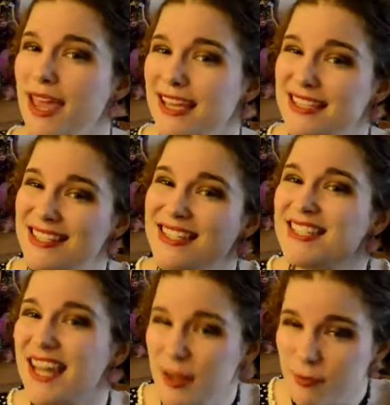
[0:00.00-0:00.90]
make
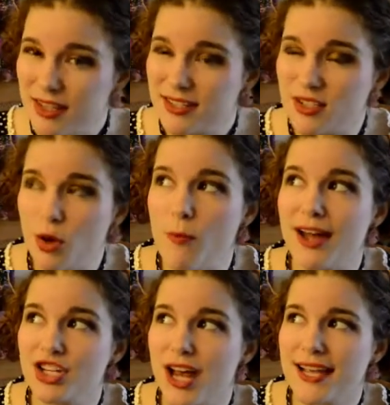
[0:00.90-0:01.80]
statements so
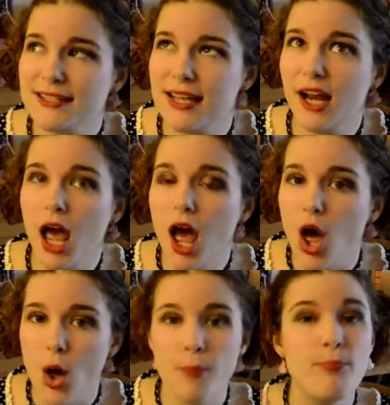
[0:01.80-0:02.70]
much as it
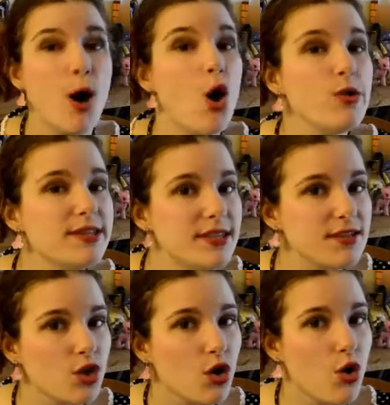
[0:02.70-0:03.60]

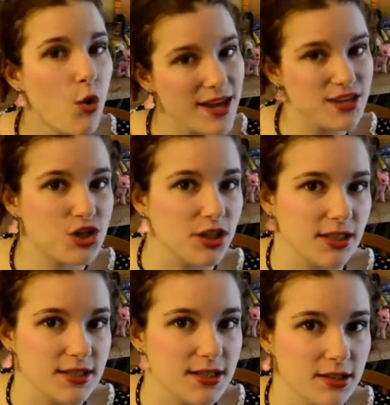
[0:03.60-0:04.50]
poses
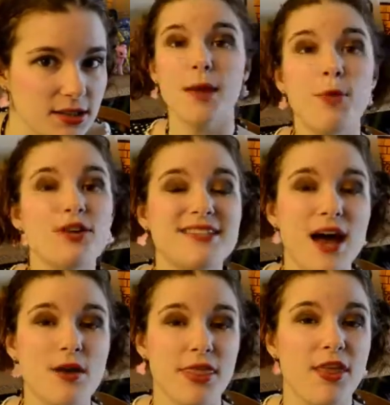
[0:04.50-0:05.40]
questions it puts
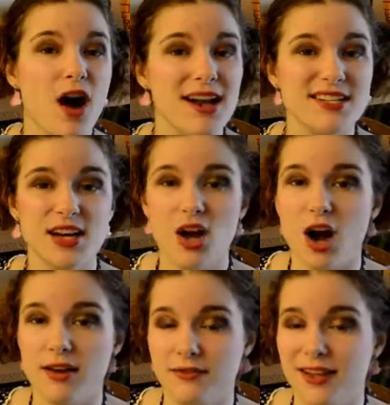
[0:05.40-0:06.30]
out a thought and a
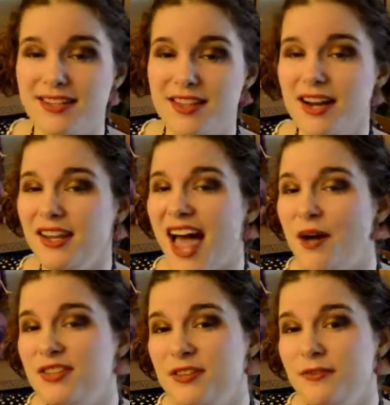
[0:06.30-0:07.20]
conflict and then
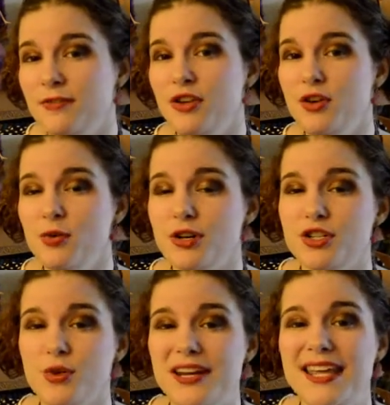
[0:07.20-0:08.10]
allows the viewer
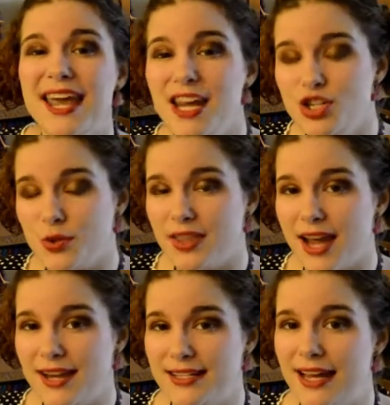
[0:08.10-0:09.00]
to engage with the
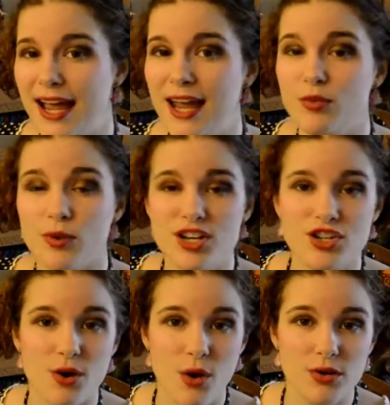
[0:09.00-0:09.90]
idea and reach
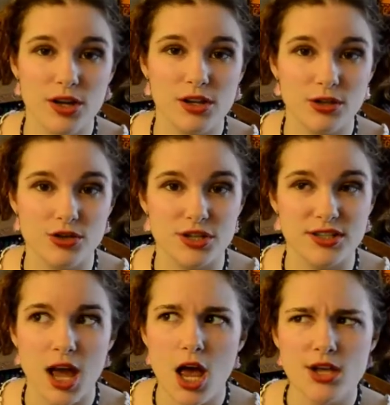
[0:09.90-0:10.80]
their own conclusions,
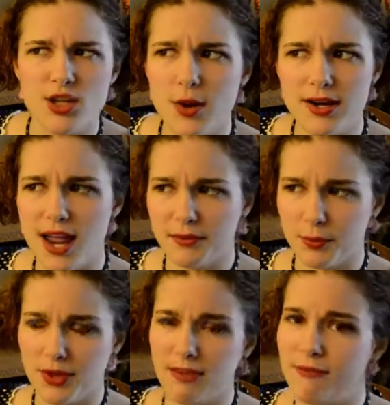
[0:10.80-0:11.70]
so it never
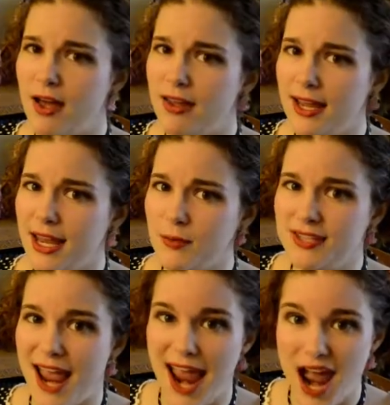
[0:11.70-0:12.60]
really felt like it was
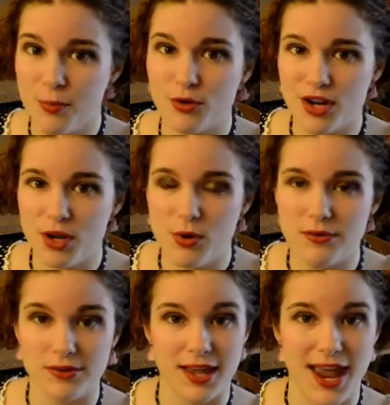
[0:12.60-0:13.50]
hammering you
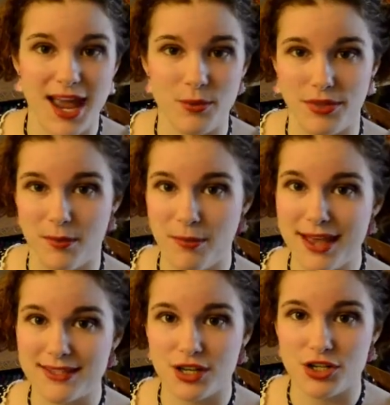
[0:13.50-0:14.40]
over the head with a
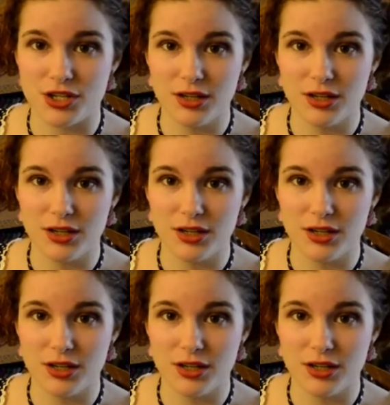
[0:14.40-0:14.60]
message.